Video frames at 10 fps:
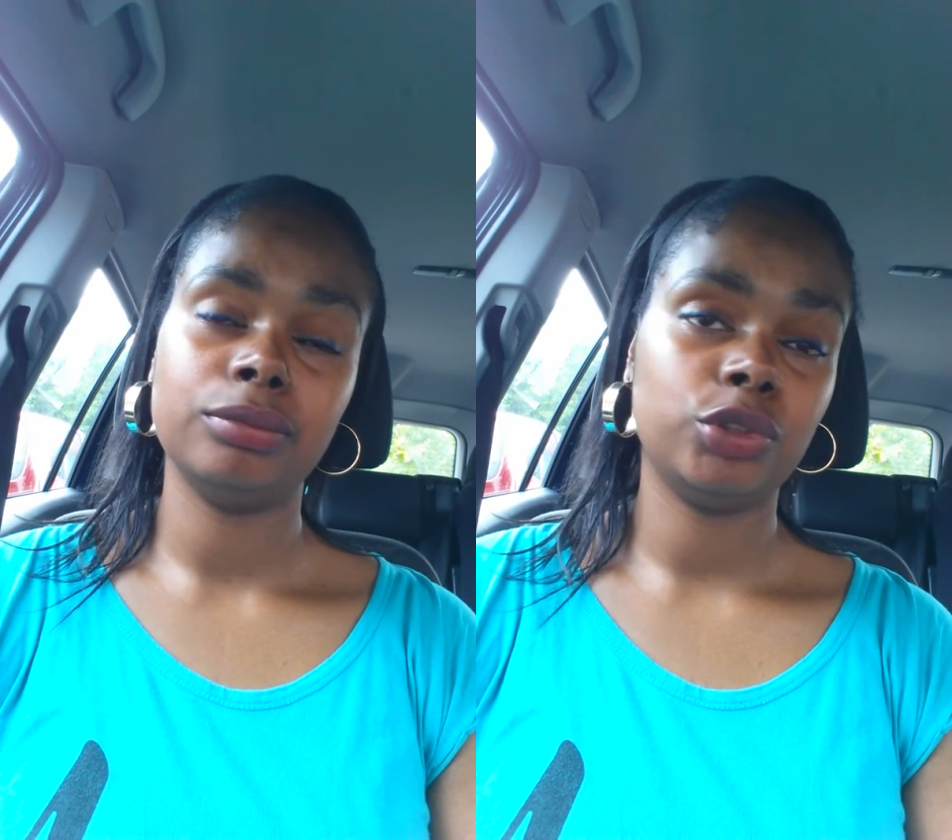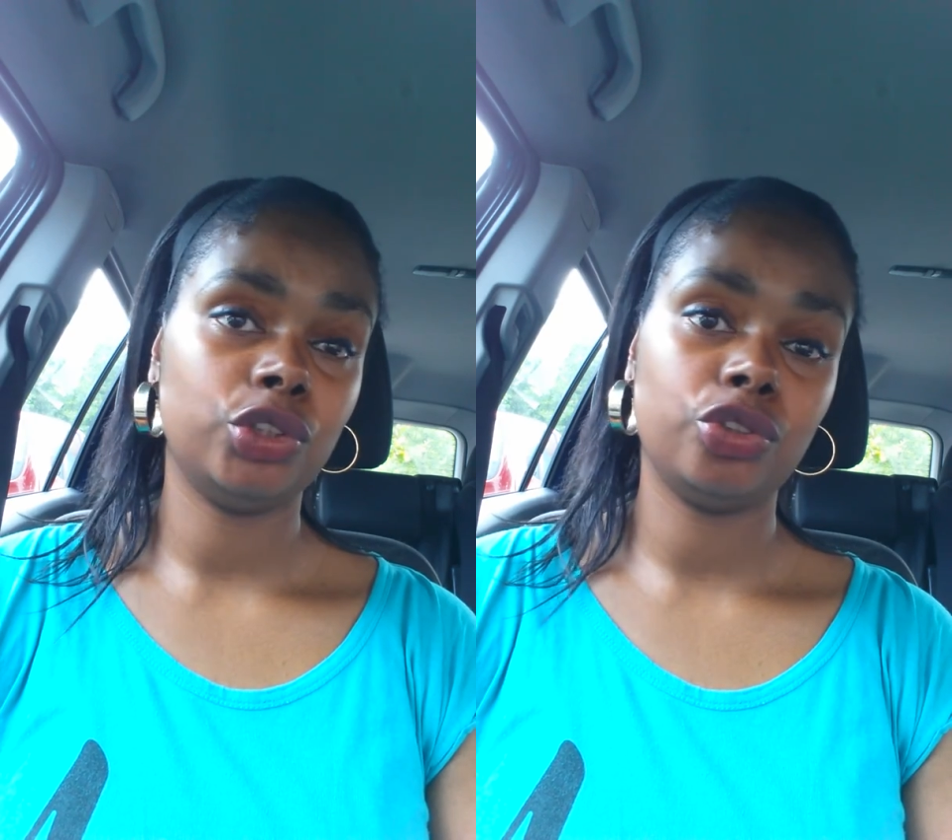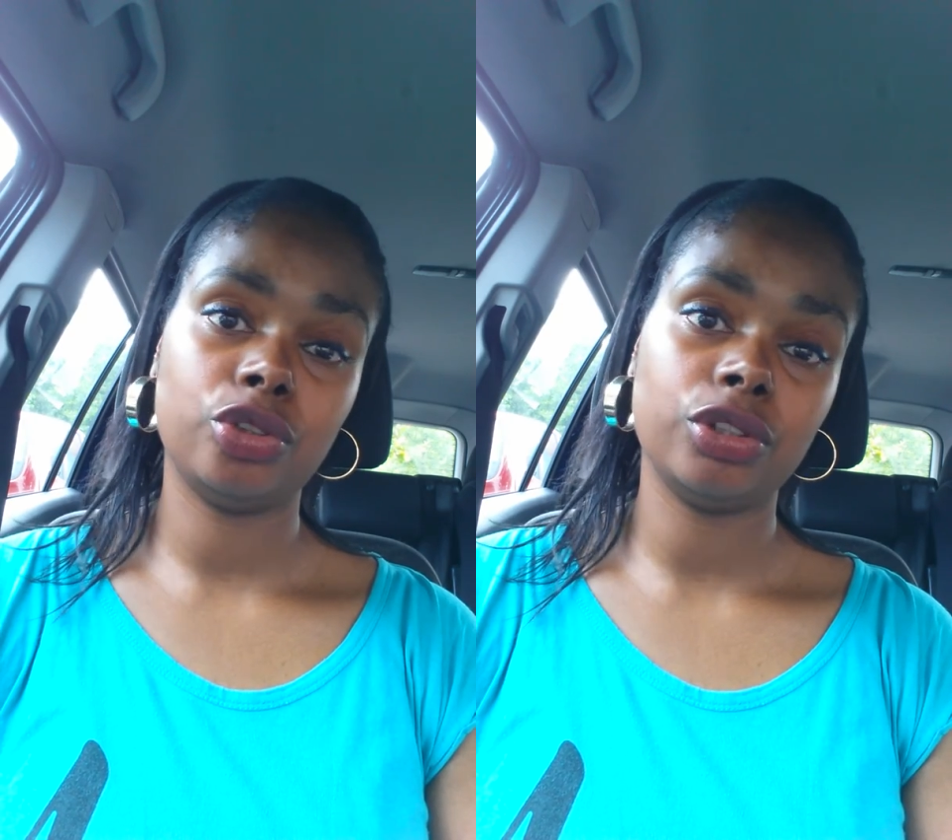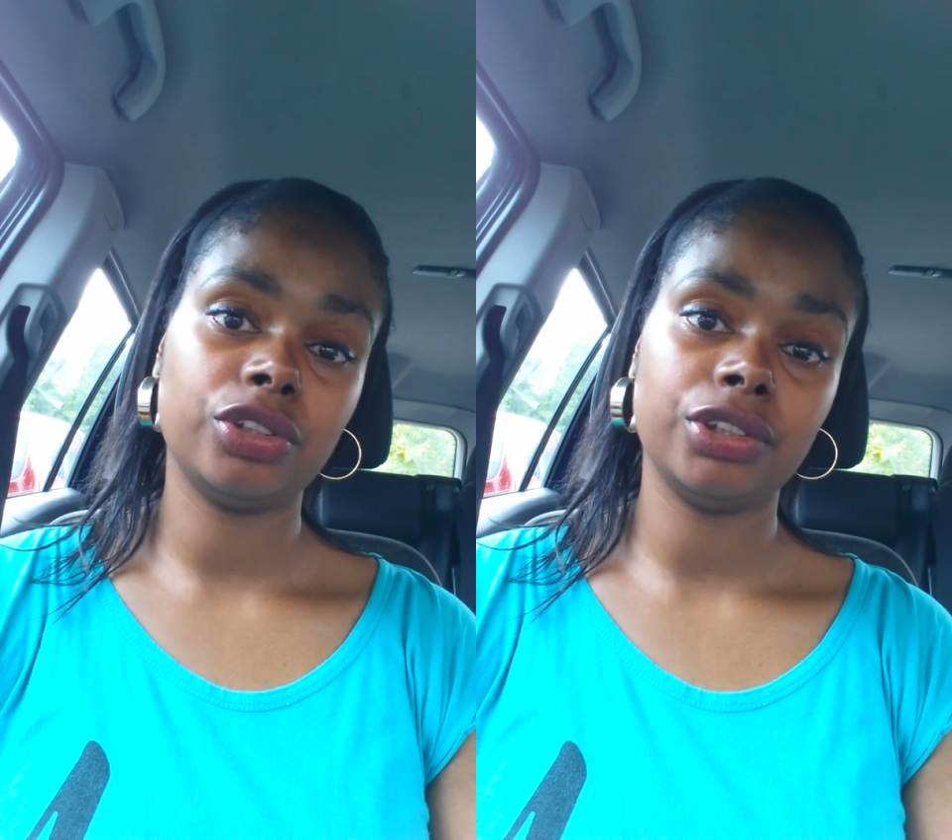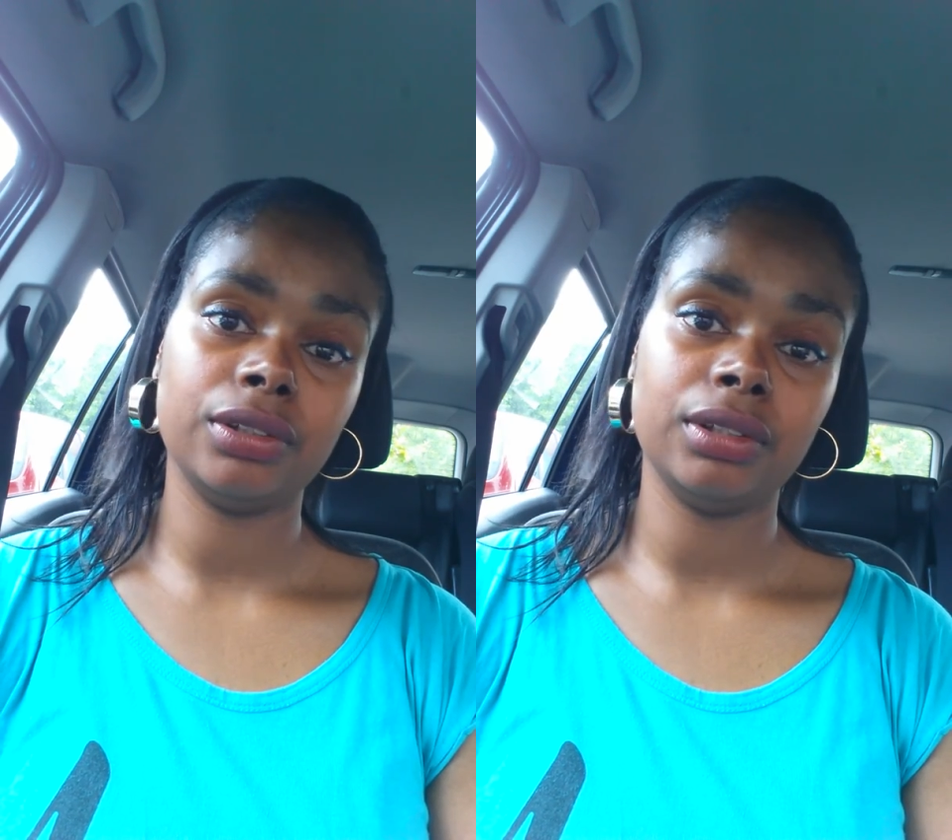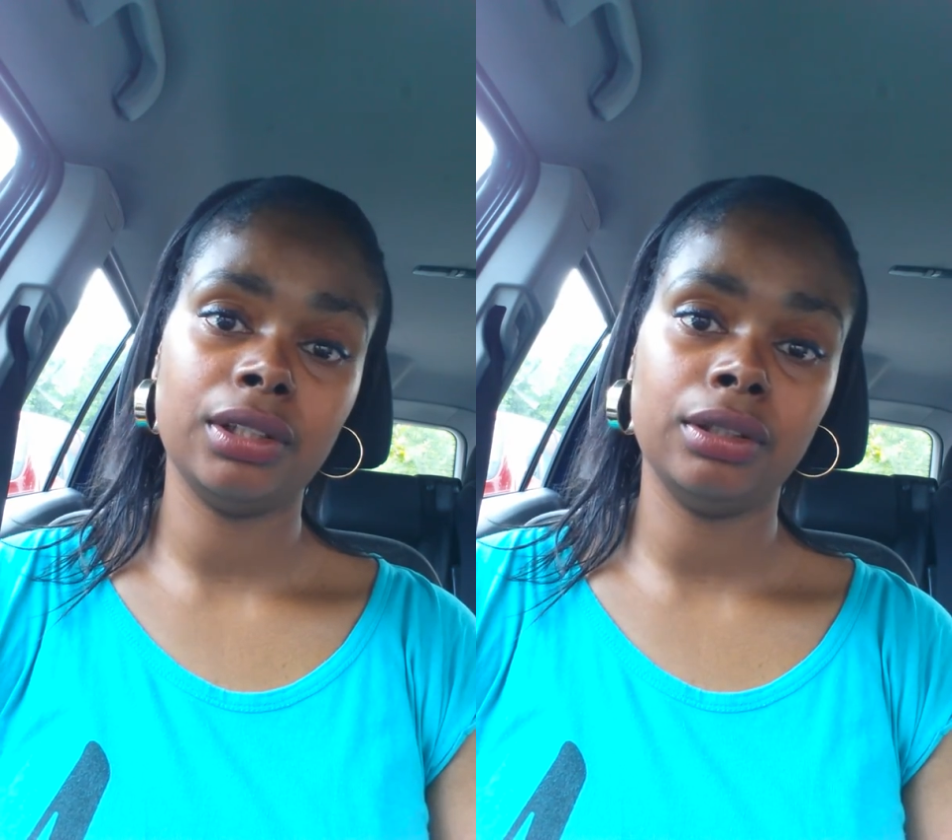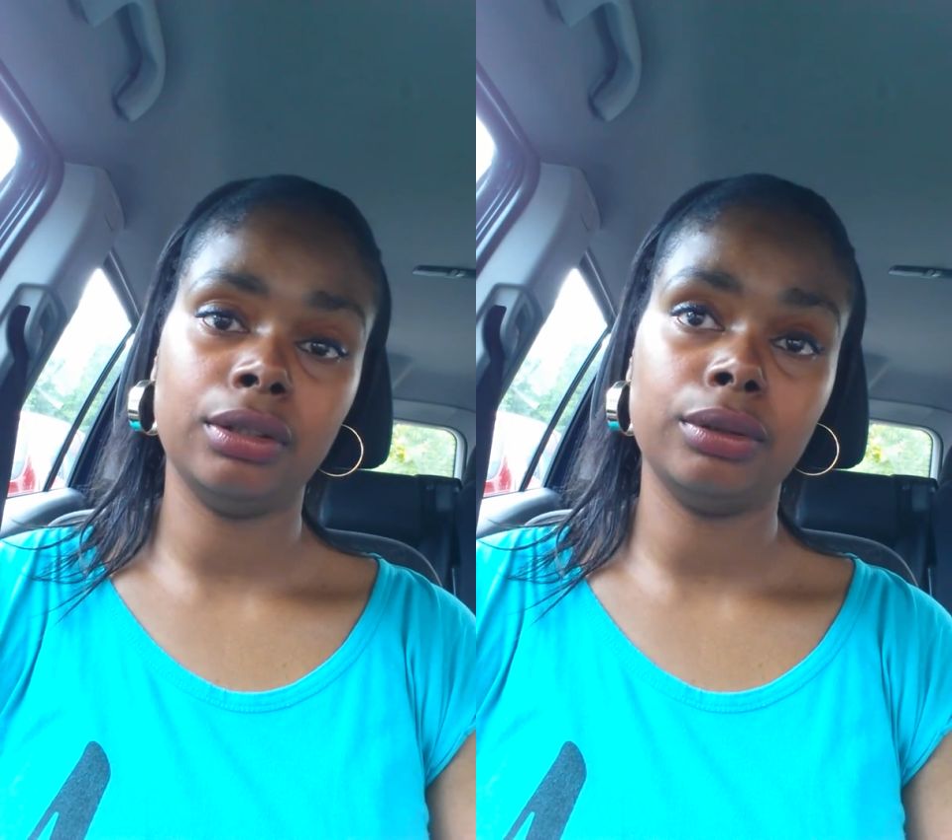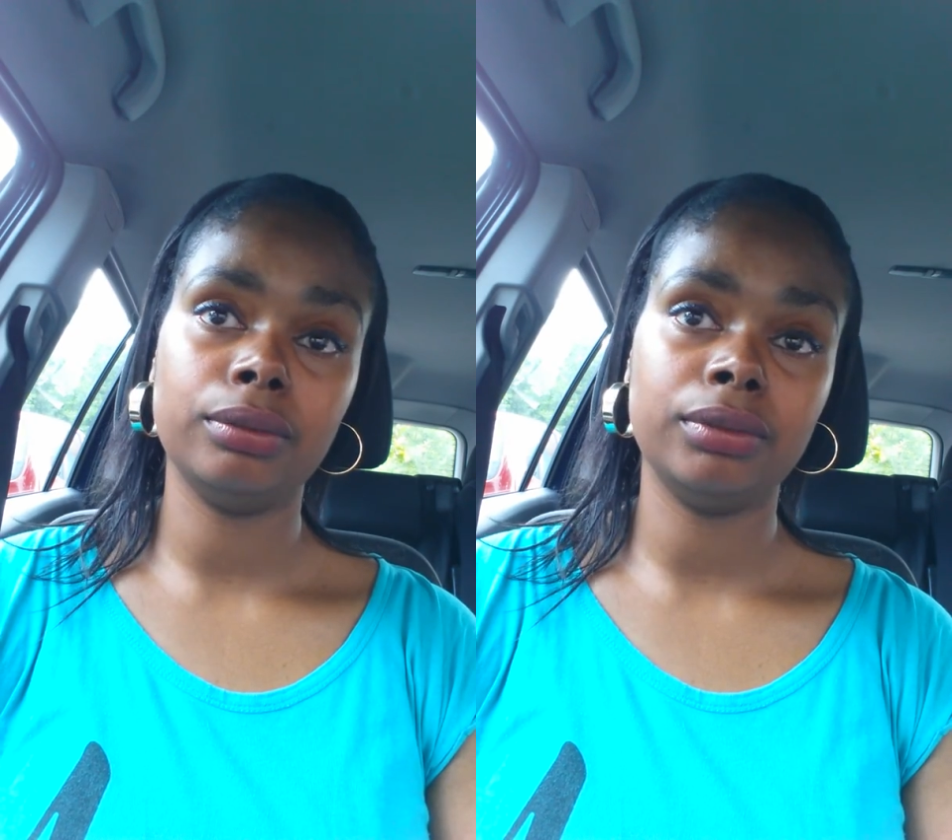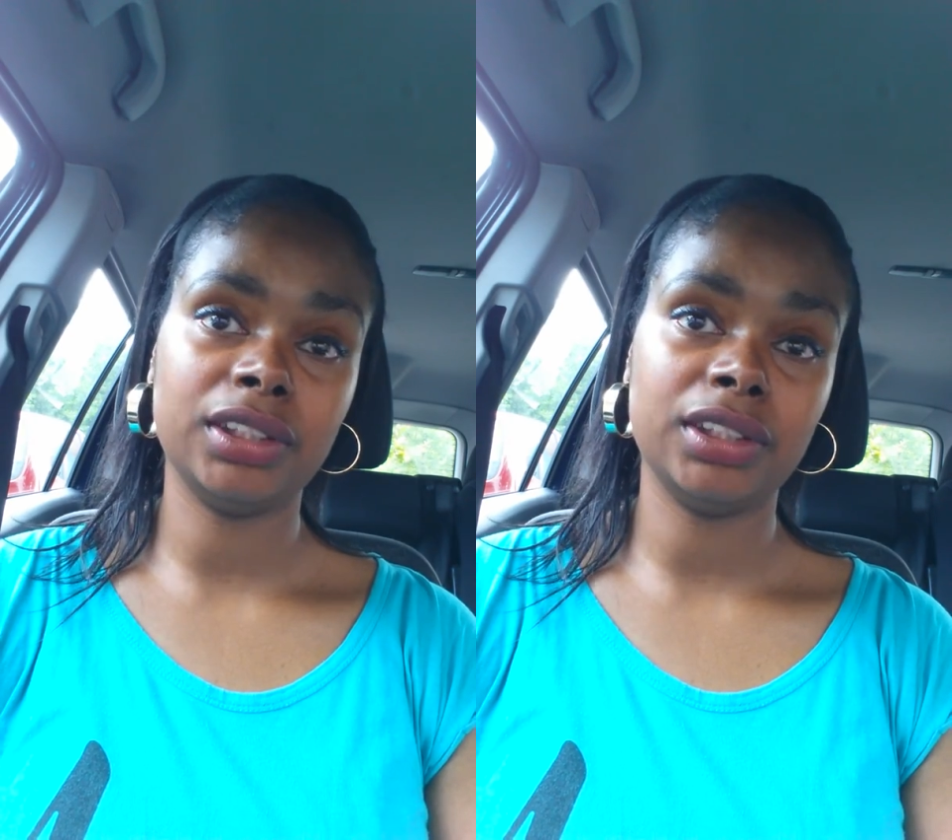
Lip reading: destruction, you know.